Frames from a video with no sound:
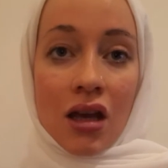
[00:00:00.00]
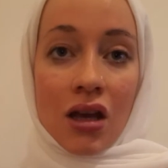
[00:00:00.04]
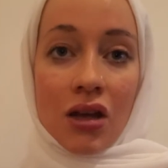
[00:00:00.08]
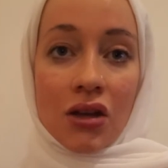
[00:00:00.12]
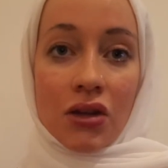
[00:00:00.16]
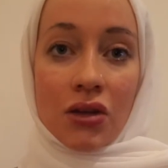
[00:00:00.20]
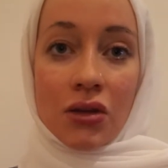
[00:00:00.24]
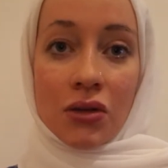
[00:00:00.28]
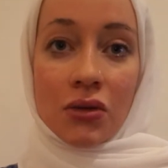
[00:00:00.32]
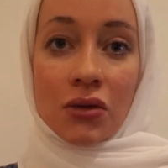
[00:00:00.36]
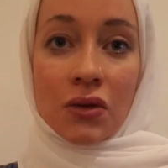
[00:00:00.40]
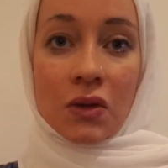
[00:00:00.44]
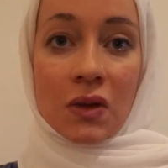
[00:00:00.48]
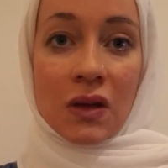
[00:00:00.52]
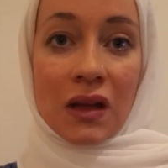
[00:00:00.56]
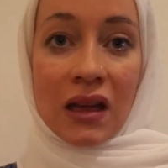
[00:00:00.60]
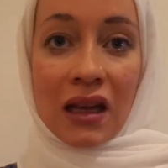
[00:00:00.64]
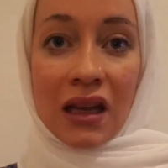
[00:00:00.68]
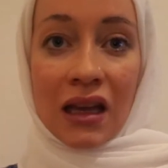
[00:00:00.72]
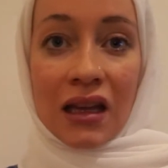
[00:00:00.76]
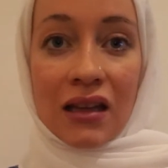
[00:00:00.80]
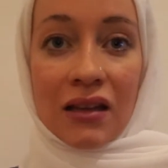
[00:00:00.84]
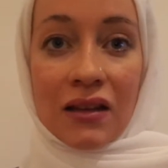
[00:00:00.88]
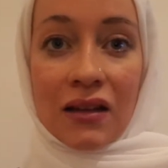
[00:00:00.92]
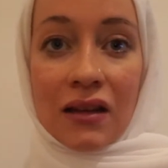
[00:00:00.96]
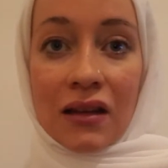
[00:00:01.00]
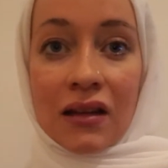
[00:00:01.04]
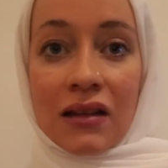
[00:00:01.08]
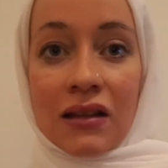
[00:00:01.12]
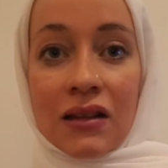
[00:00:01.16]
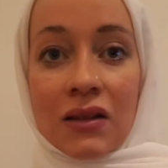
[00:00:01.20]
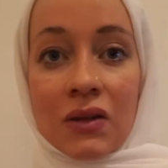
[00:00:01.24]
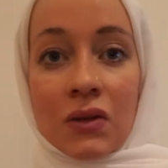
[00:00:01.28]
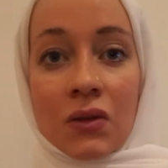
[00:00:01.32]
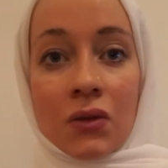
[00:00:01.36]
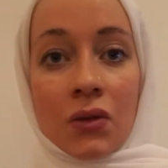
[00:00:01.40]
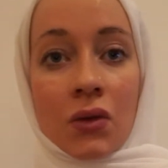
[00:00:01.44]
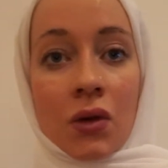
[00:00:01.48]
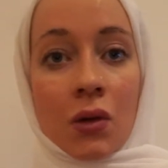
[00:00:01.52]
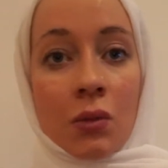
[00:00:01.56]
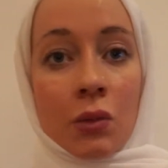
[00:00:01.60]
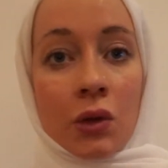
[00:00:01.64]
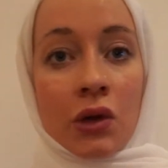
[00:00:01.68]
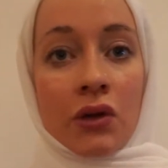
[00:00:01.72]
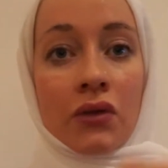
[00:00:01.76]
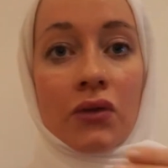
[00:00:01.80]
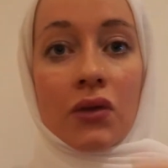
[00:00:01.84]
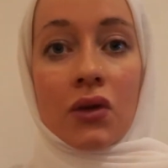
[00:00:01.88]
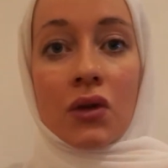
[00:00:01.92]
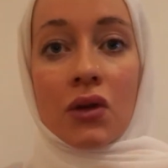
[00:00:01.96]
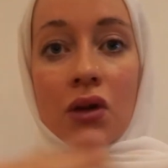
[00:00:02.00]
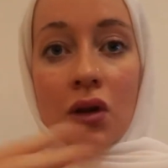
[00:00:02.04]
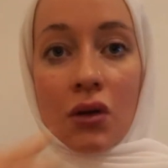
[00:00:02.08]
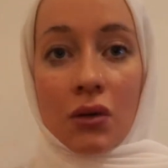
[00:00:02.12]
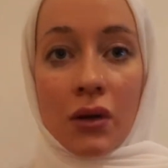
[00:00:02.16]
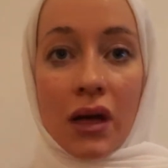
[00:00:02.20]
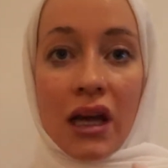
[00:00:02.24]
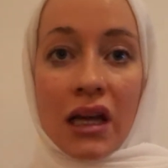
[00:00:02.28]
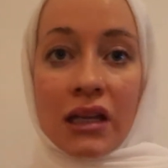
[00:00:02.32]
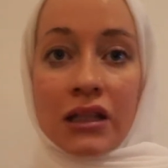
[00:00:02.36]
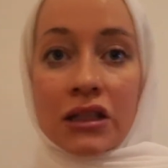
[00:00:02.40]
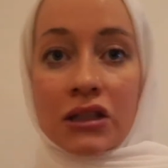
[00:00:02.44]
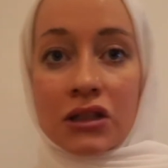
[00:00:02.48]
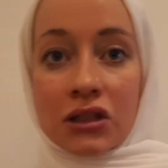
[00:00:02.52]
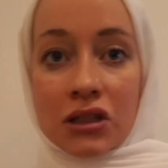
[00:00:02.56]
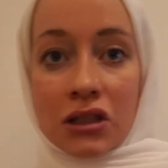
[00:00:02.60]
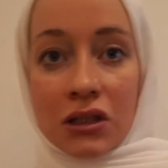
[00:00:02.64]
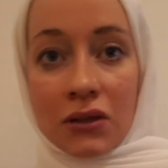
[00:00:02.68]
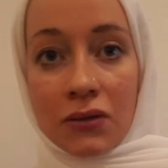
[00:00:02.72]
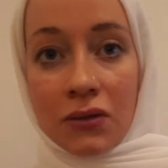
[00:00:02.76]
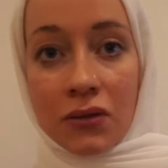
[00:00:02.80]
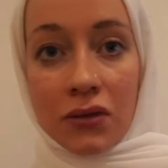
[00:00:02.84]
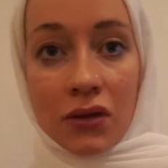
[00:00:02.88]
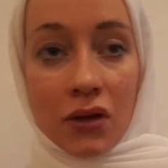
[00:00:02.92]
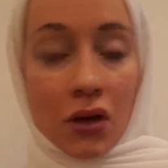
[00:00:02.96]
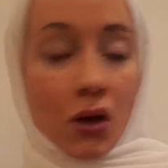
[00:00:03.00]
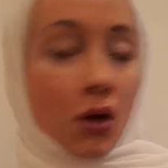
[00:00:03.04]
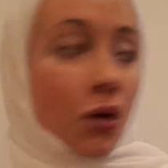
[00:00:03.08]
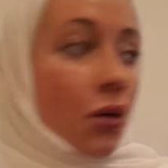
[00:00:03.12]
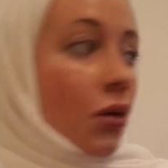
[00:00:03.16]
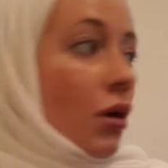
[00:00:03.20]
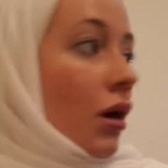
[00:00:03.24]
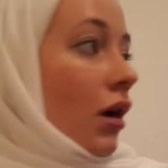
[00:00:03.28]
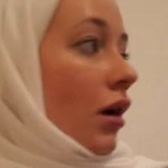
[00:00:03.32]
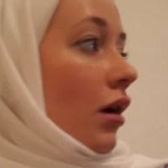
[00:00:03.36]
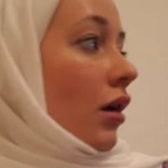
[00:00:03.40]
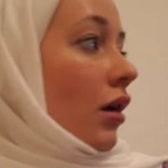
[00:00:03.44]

using it in this form of, you know, energy flow.